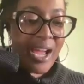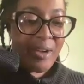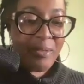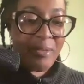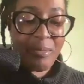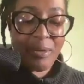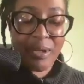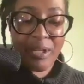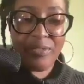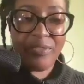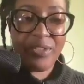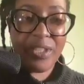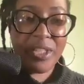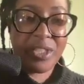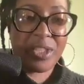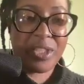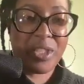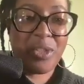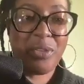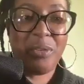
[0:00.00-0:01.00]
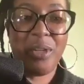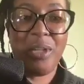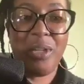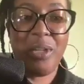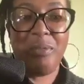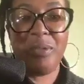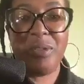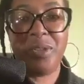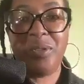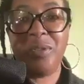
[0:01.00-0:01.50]
I would have
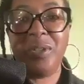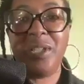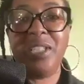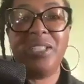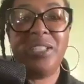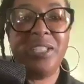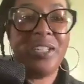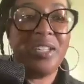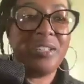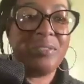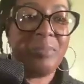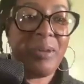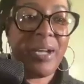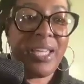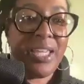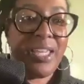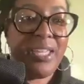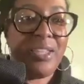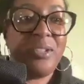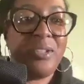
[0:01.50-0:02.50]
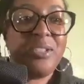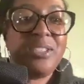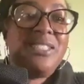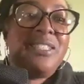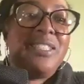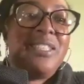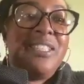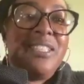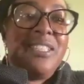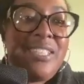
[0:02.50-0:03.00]
disagreed with you and dug my heels
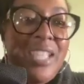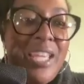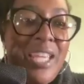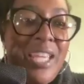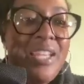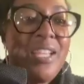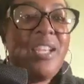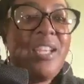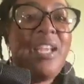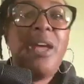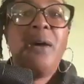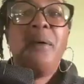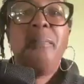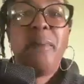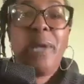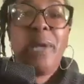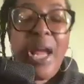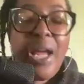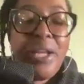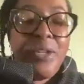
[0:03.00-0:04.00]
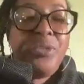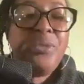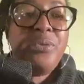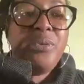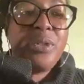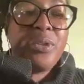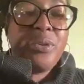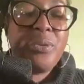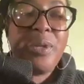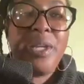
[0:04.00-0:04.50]
into the sand, but I
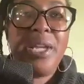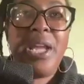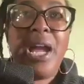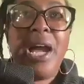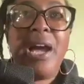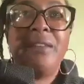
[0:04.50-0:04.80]
do agree.